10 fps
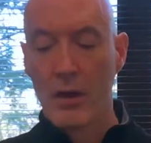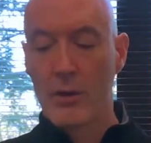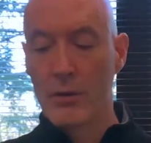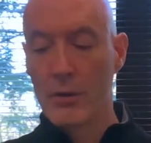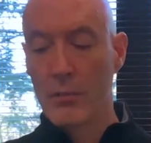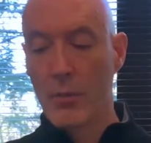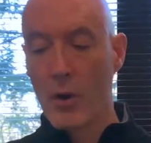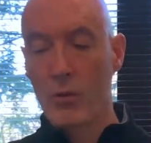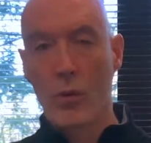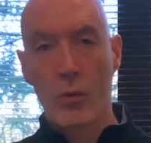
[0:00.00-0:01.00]
You're going to
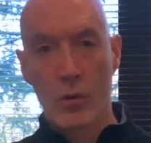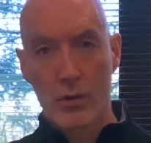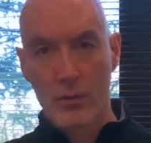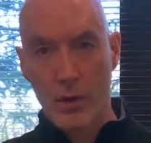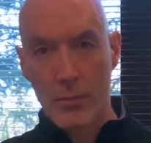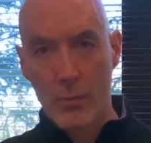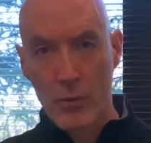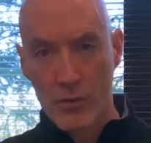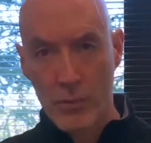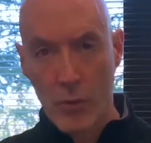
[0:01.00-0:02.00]
mark what words are
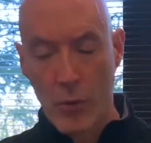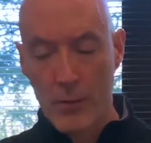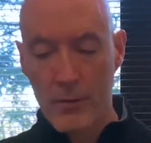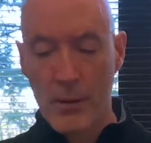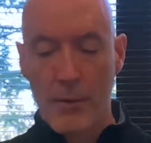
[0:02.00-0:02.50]
most important.